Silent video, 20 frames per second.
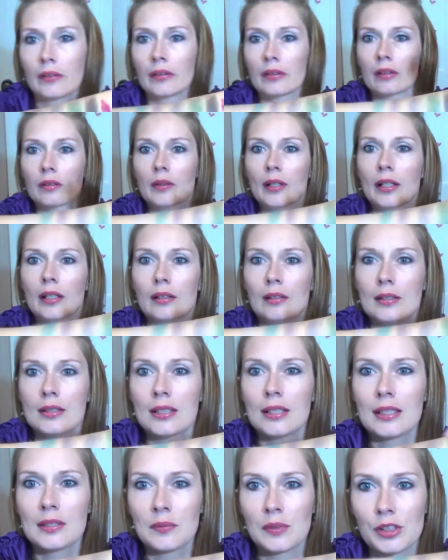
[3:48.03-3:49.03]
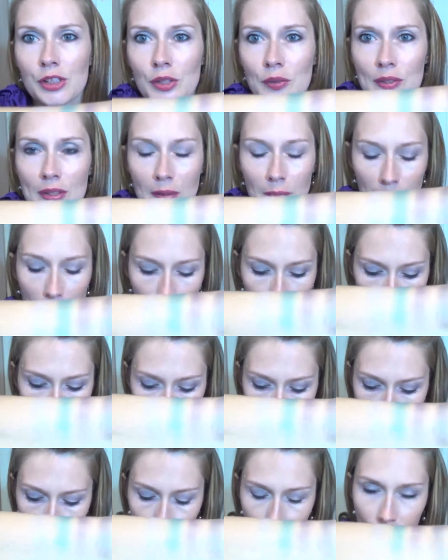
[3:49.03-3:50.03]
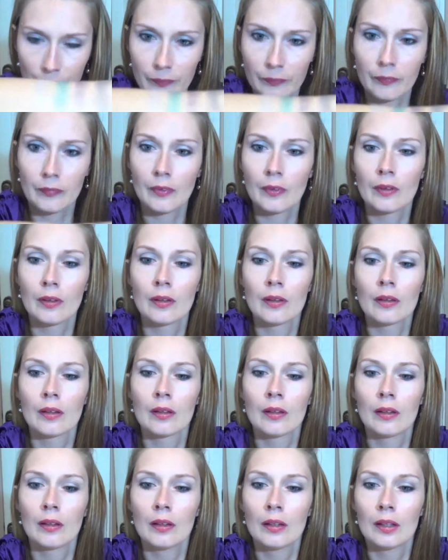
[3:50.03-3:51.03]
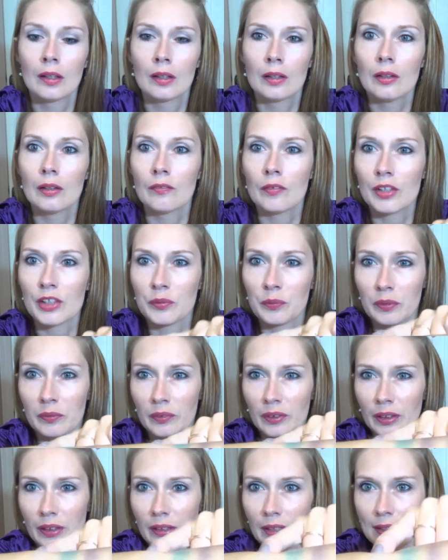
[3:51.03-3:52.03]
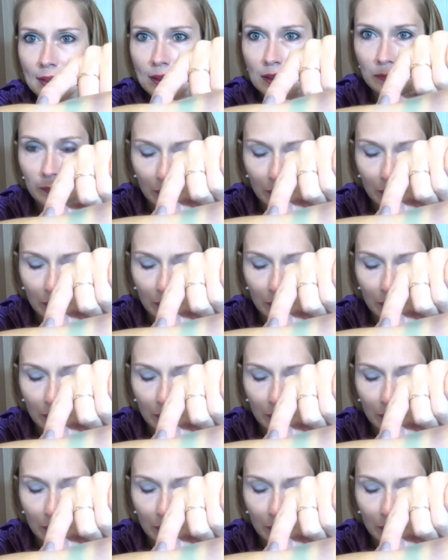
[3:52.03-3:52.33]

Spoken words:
either way. See, this one shows up better. The first one really doesn't.